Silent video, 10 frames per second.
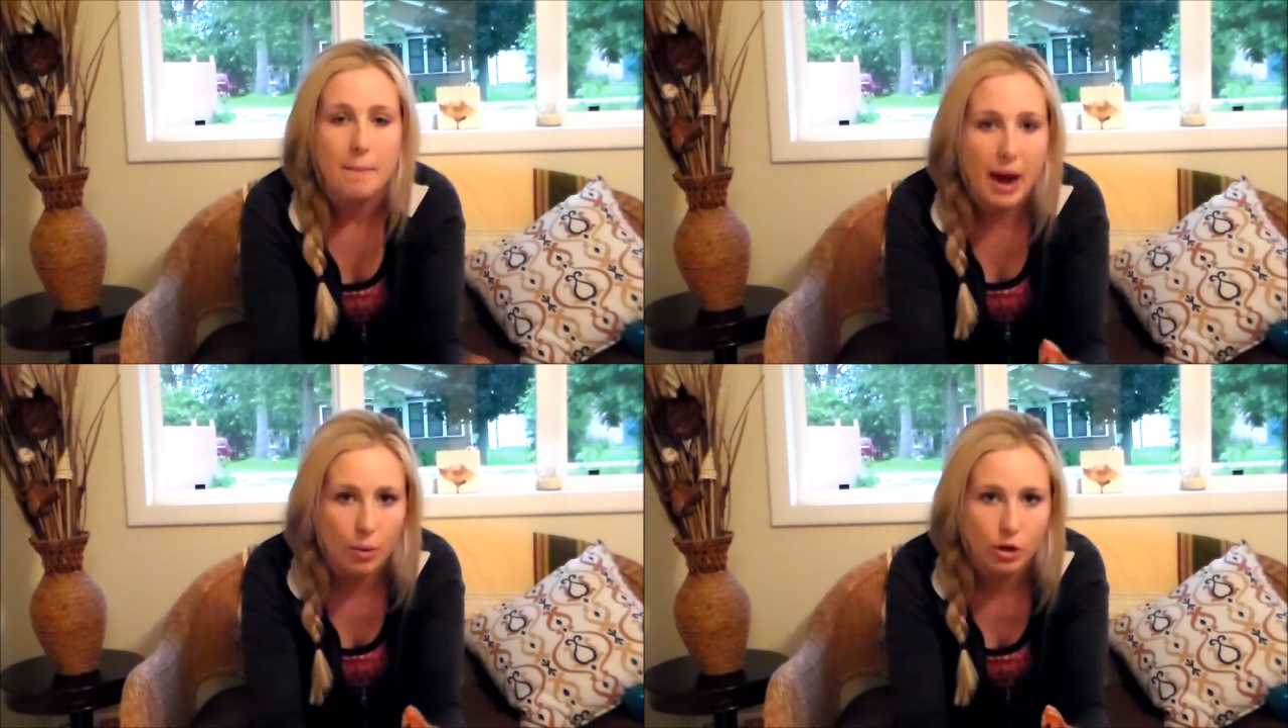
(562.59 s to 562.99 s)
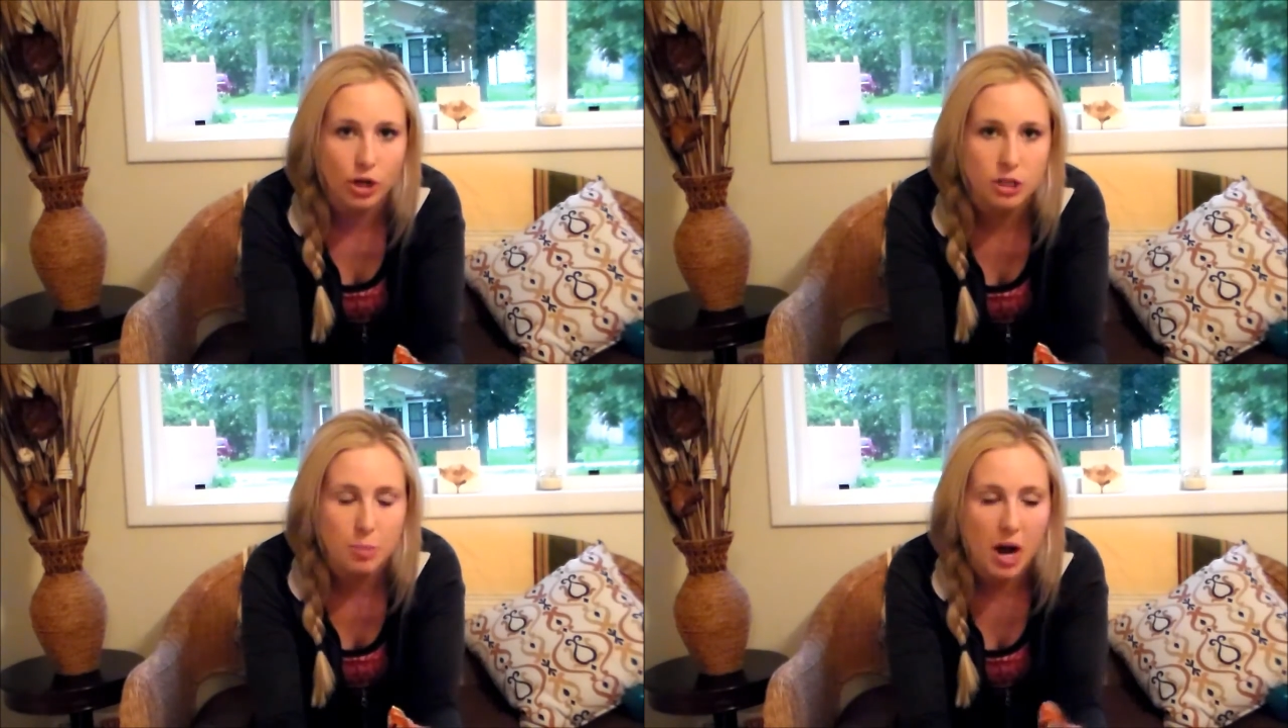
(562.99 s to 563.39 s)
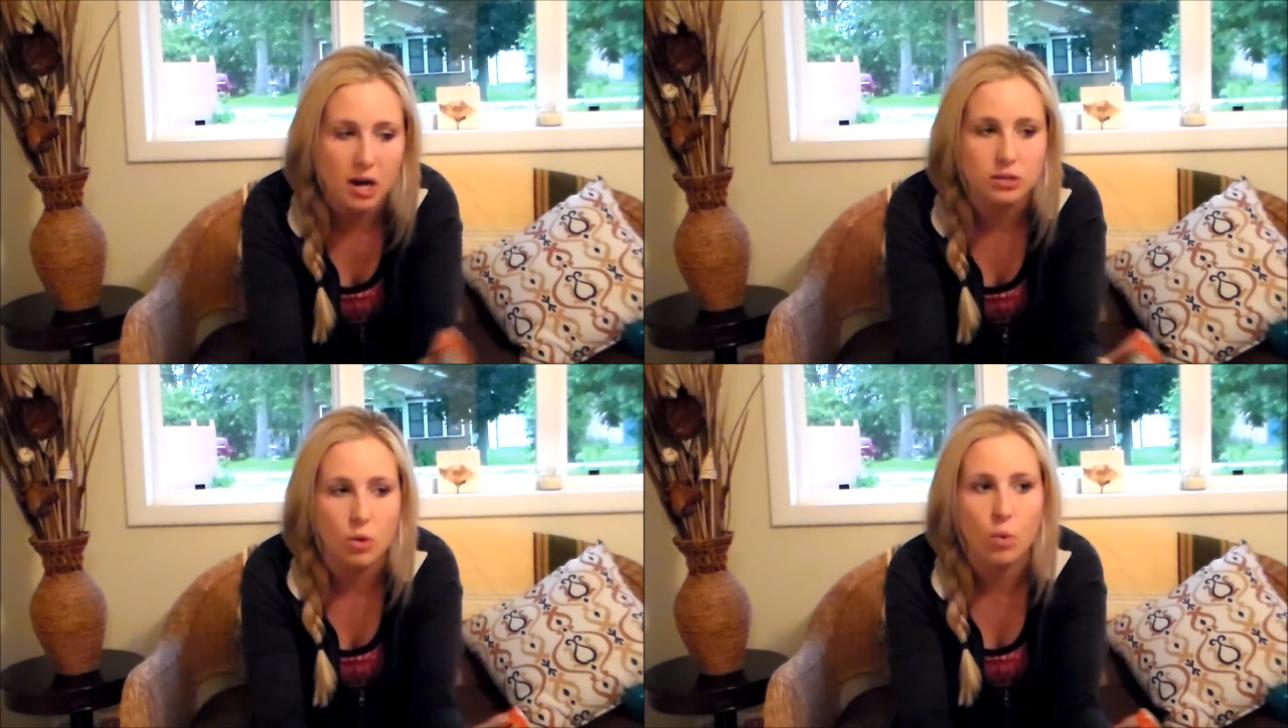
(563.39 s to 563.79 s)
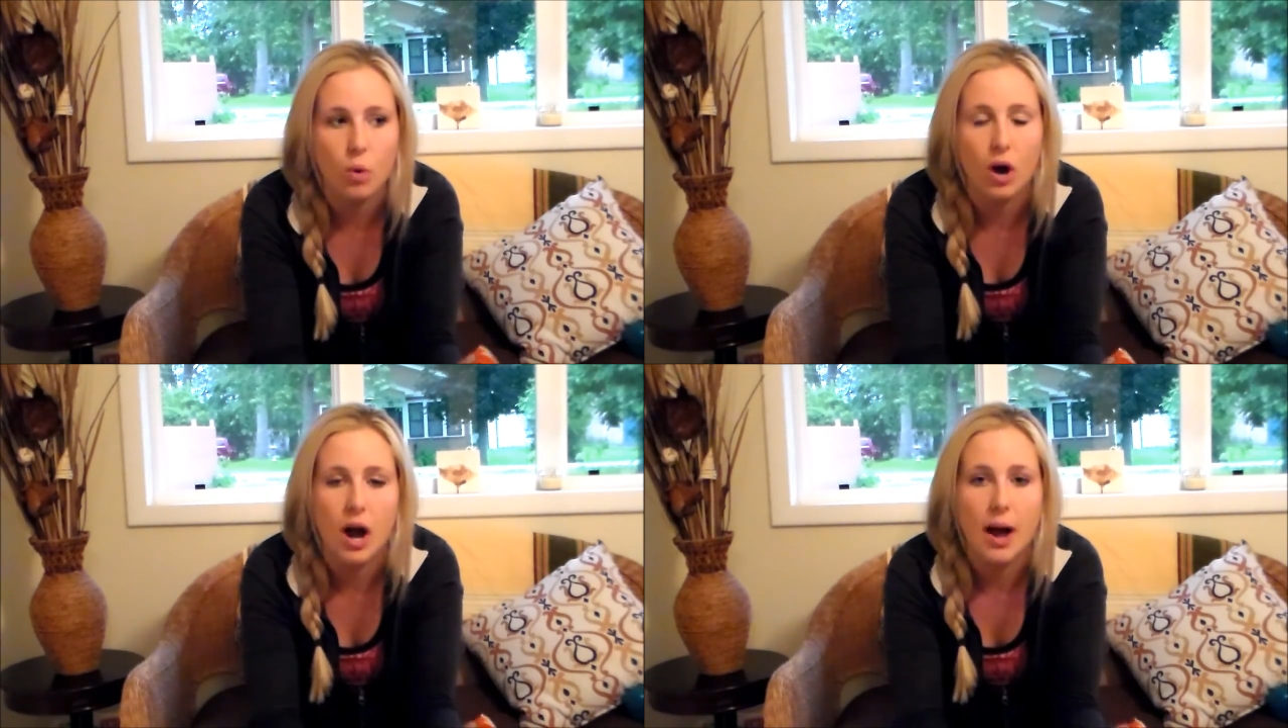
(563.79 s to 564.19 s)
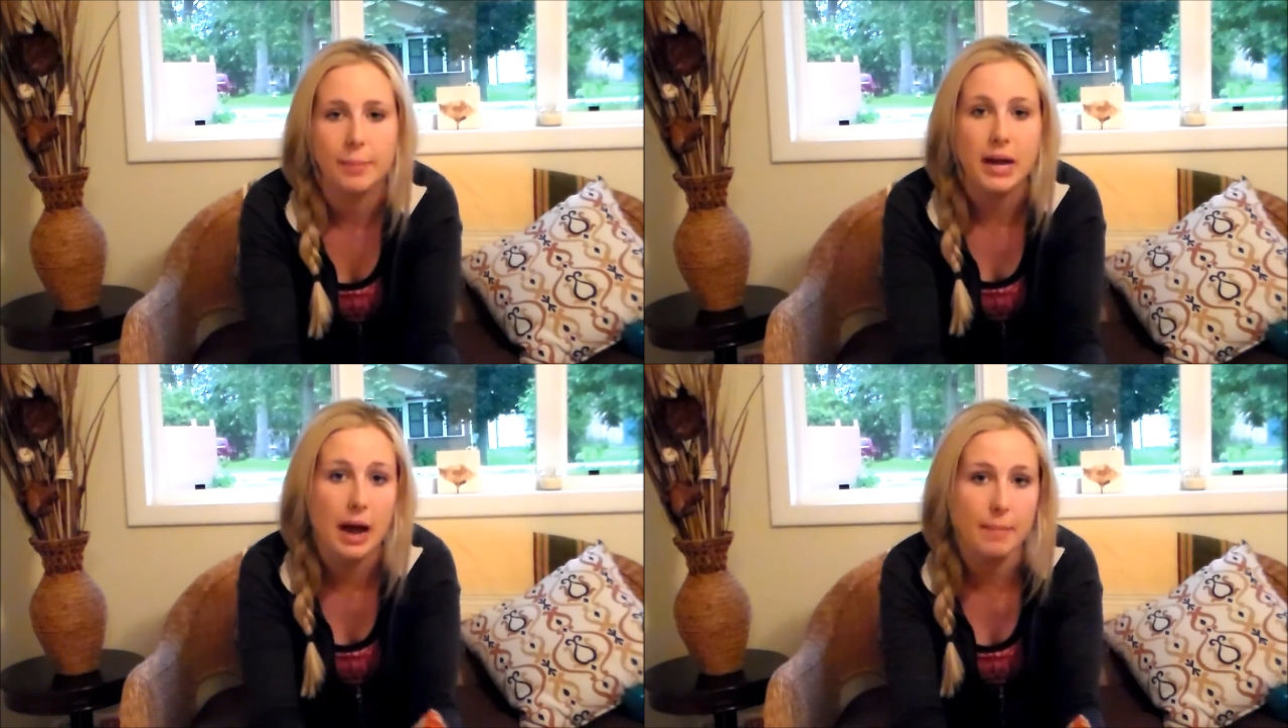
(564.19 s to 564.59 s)
Power Crunch bars, or
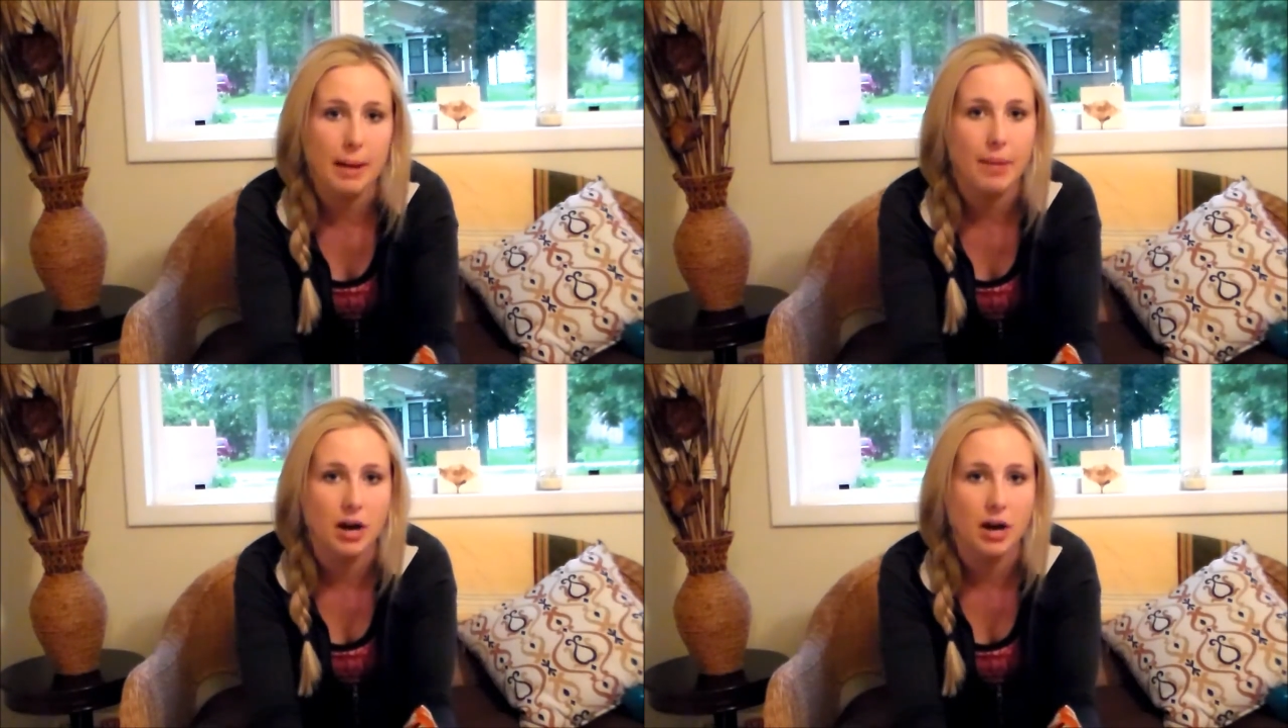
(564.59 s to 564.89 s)
Combat